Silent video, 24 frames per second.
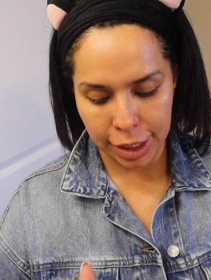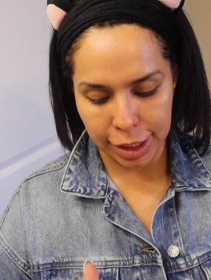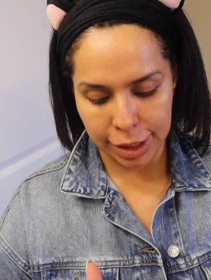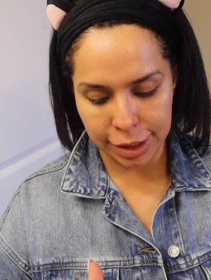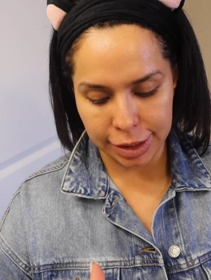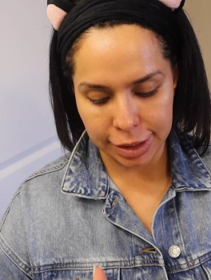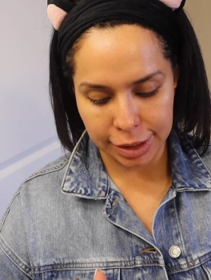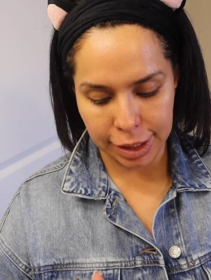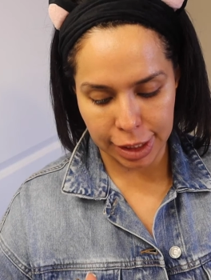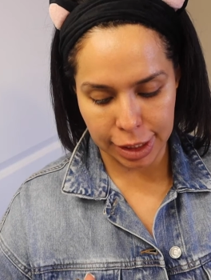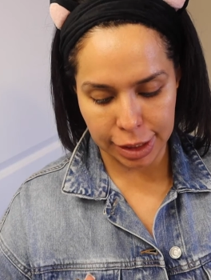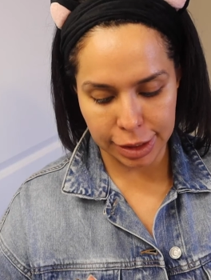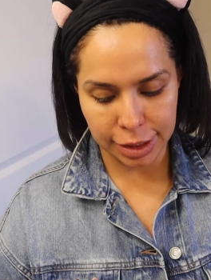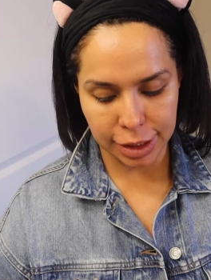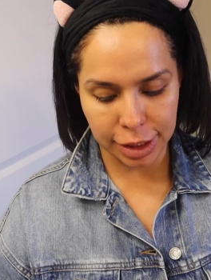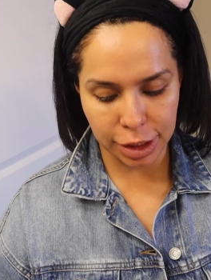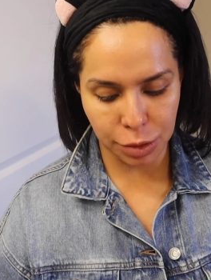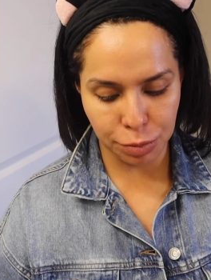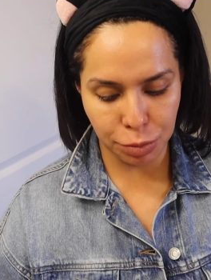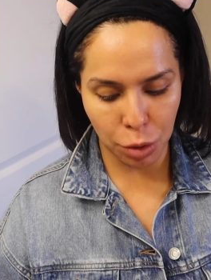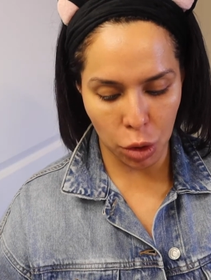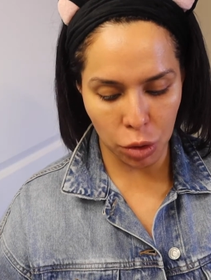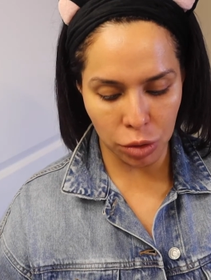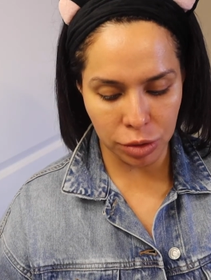And it says
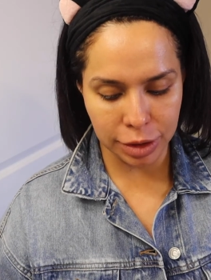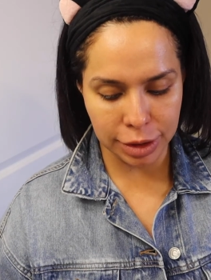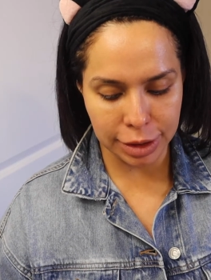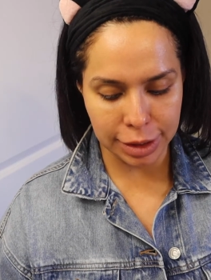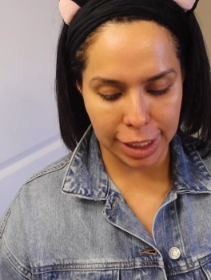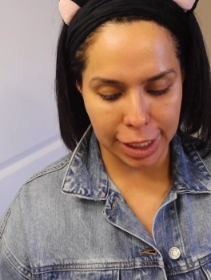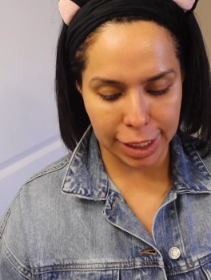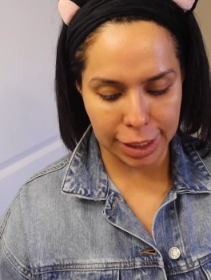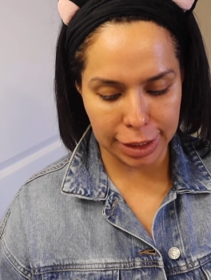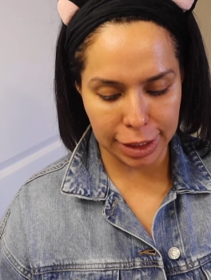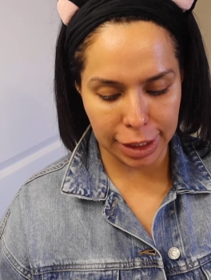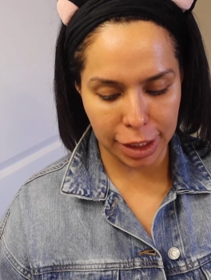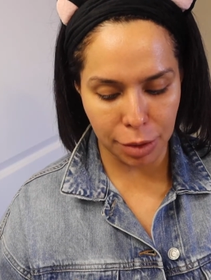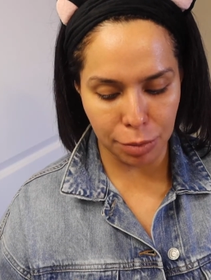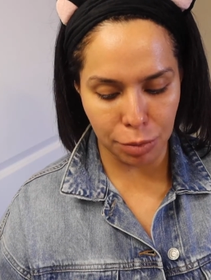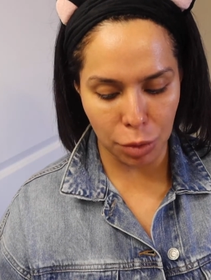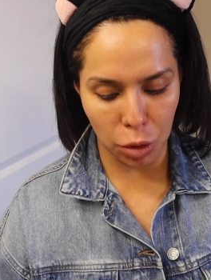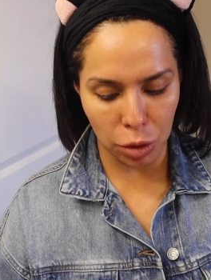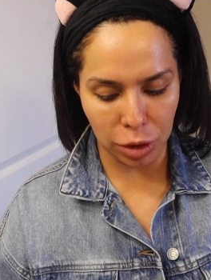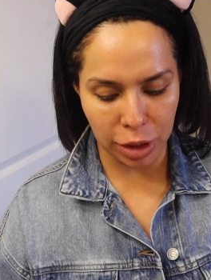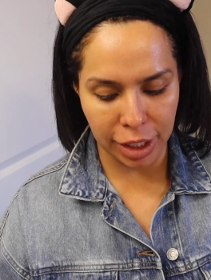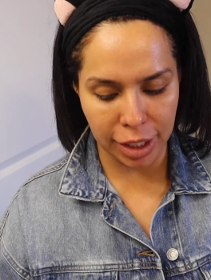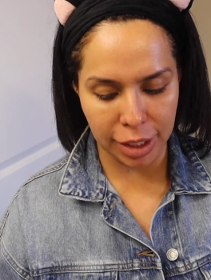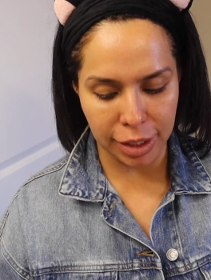this potent daily
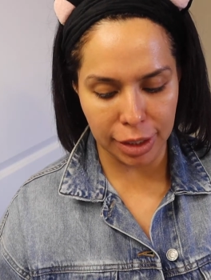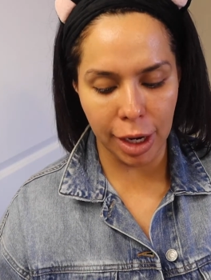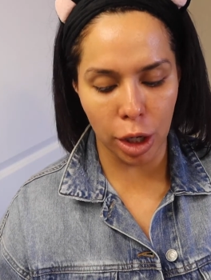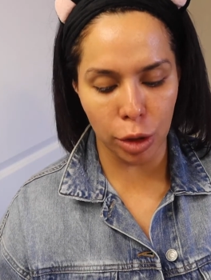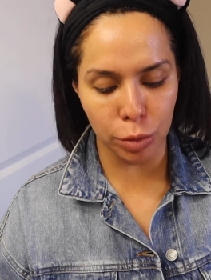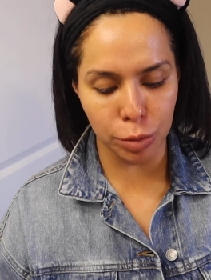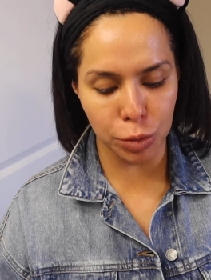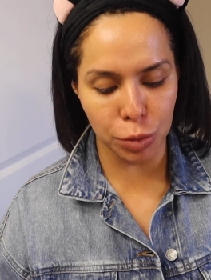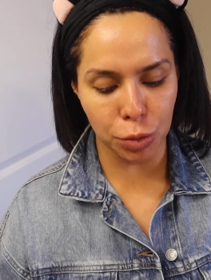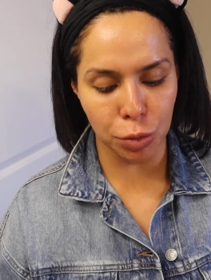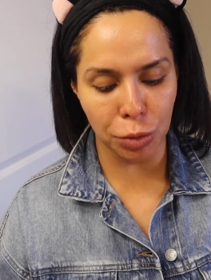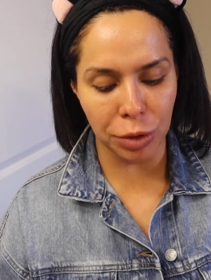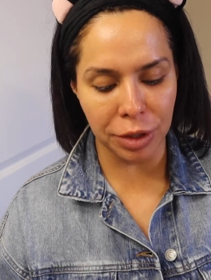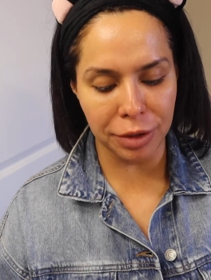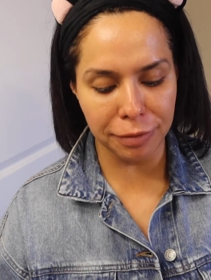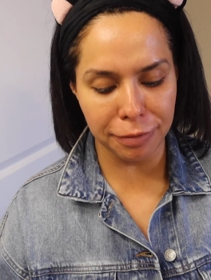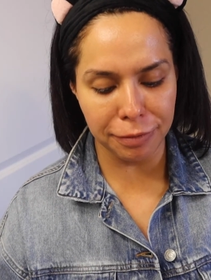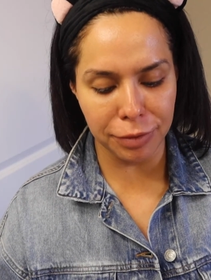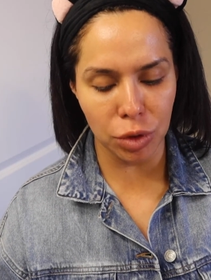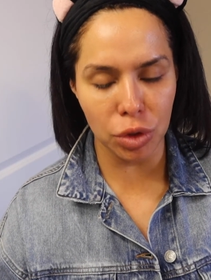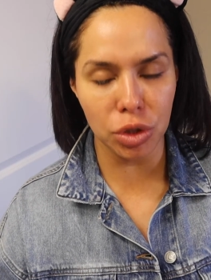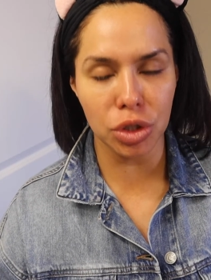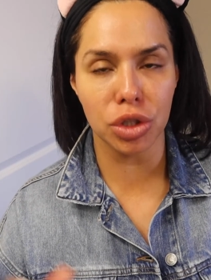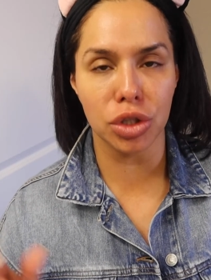emollient helps
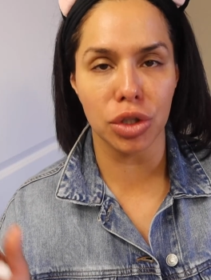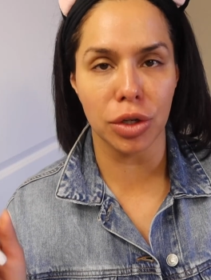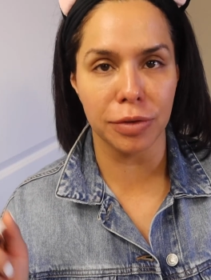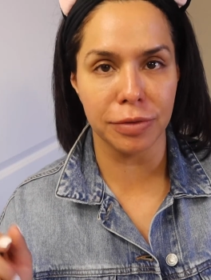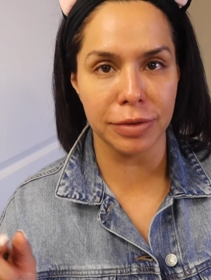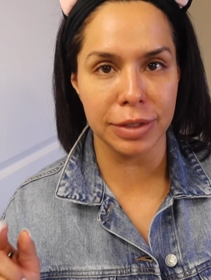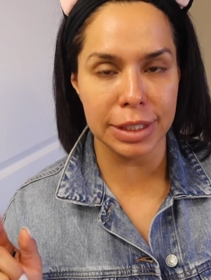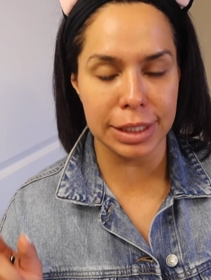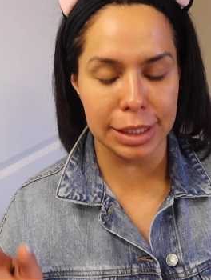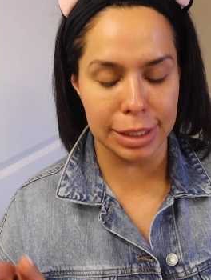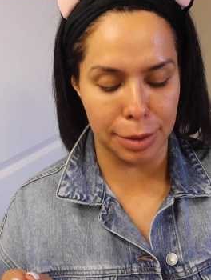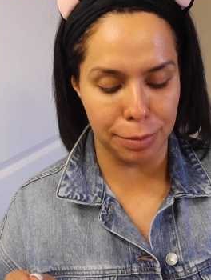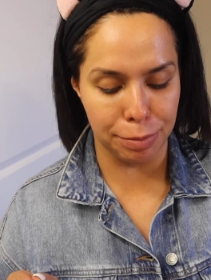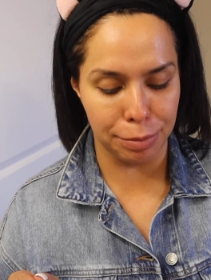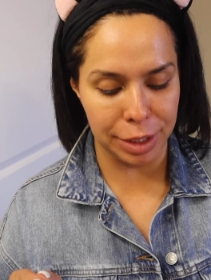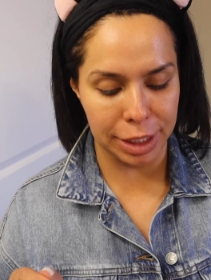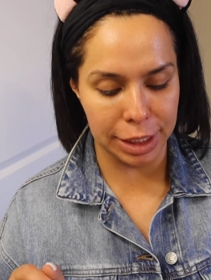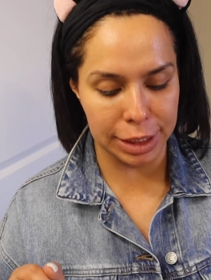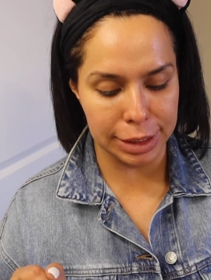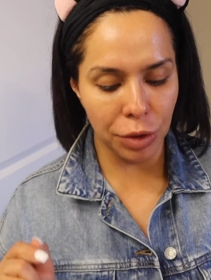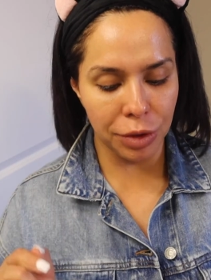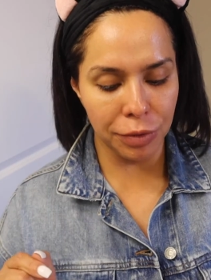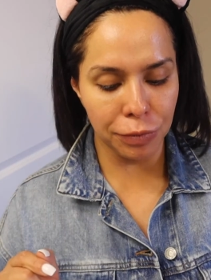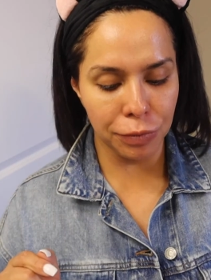refill surface
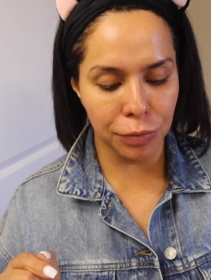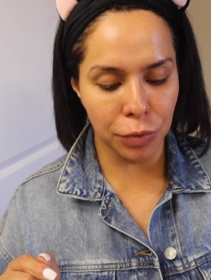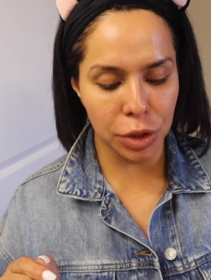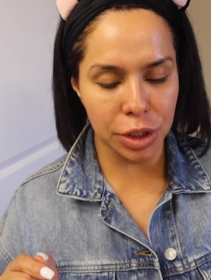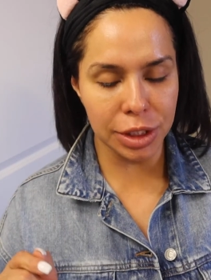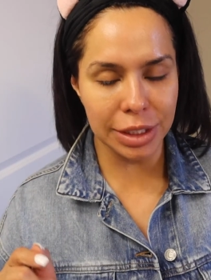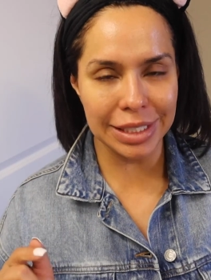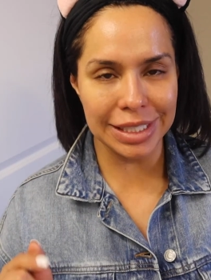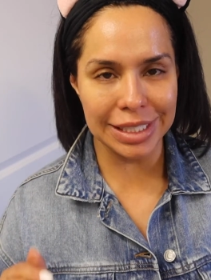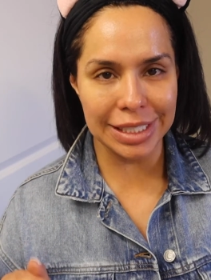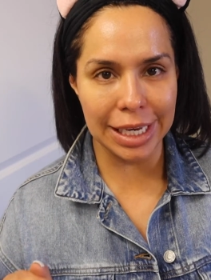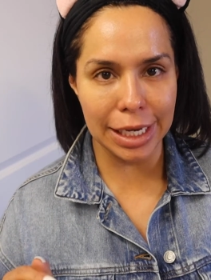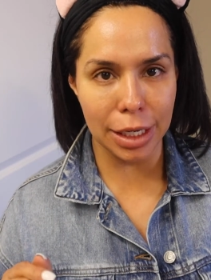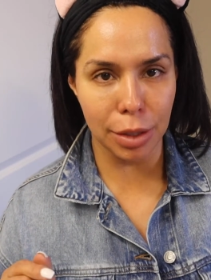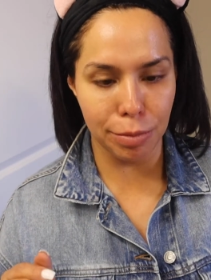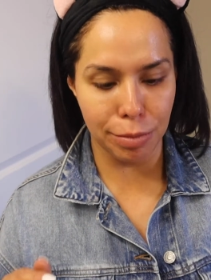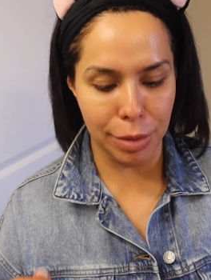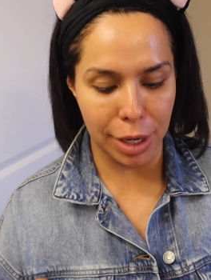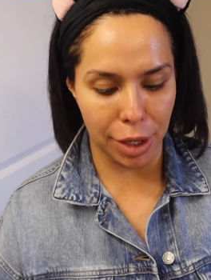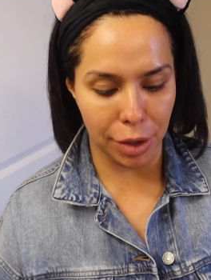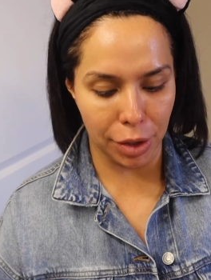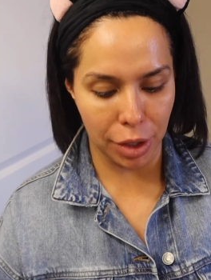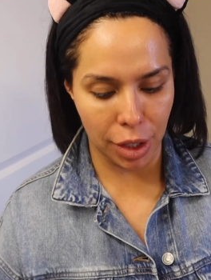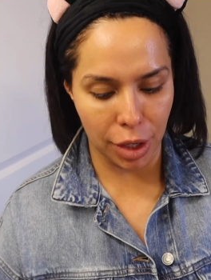lipid, reinforce skin
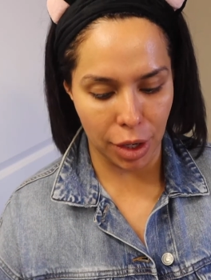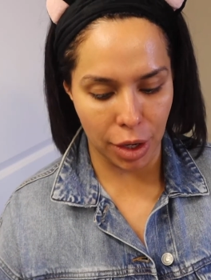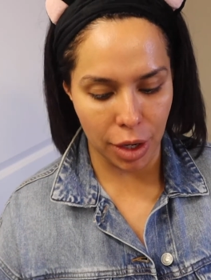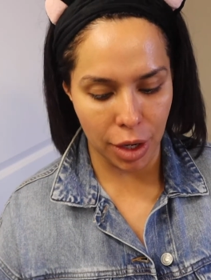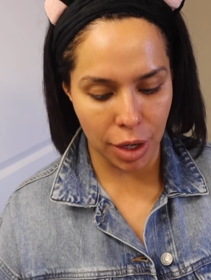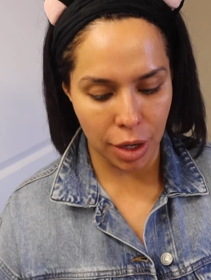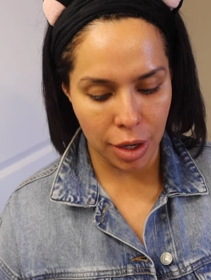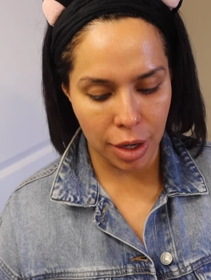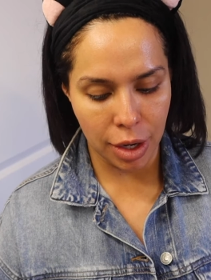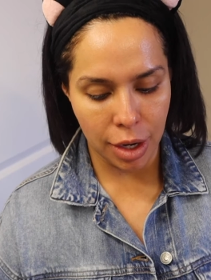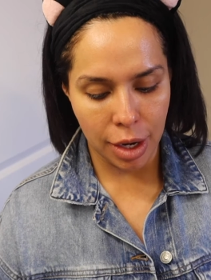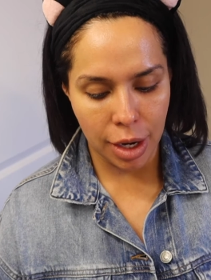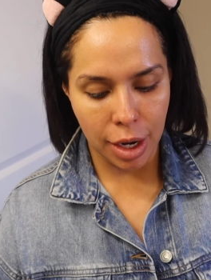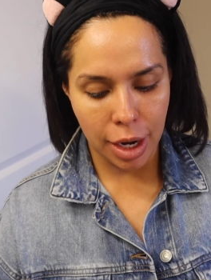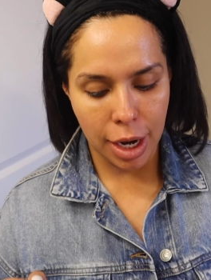barrier,